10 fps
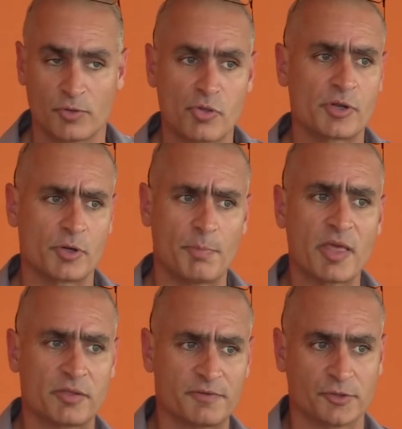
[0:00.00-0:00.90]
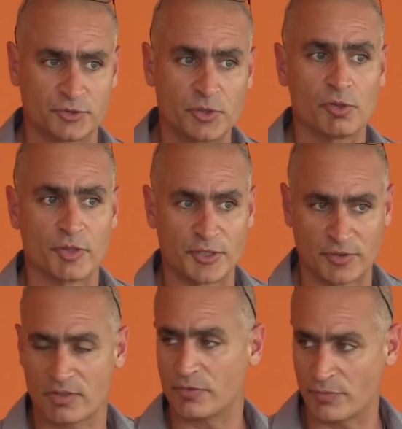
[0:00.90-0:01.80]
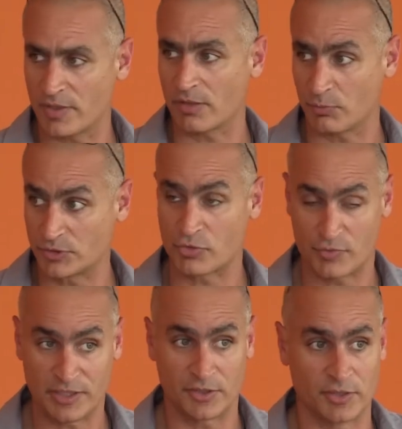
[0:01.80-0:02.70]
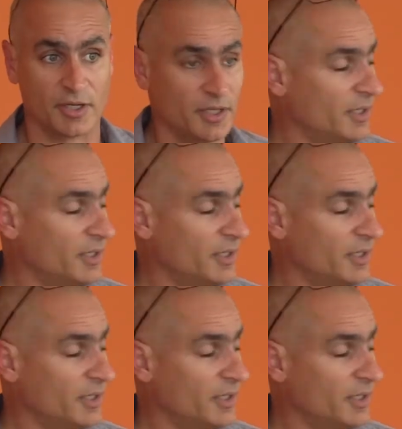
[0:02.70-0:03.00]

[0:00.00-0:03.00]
So those are your positive controls in your list of results, which is really good.